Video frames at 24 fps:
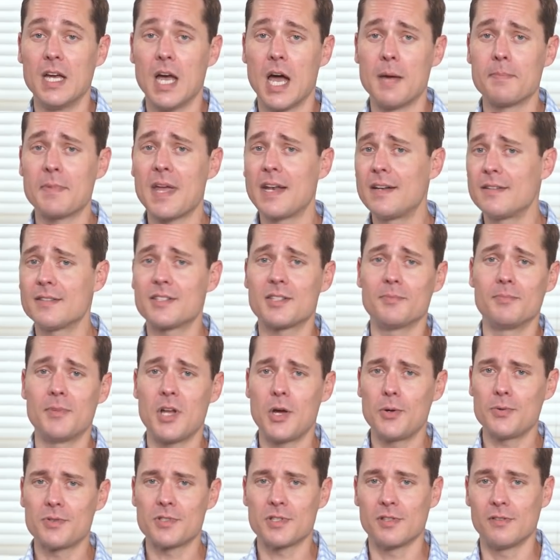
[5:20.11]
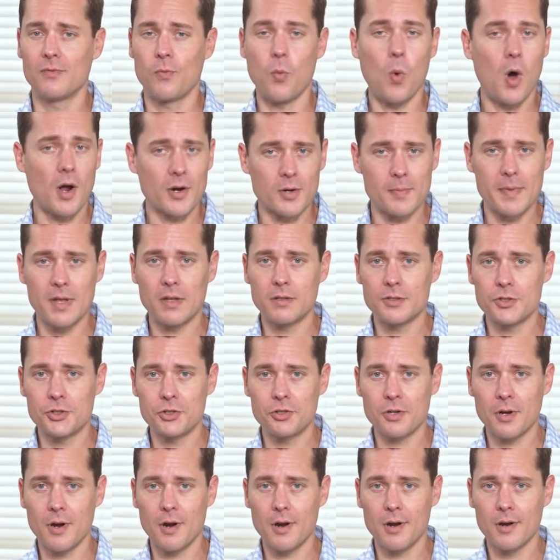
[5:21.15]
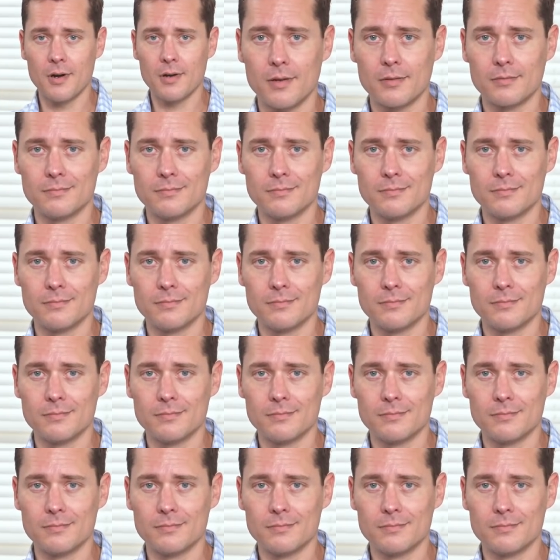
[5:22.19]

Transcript: I'm getting some notes of watermelon sugar.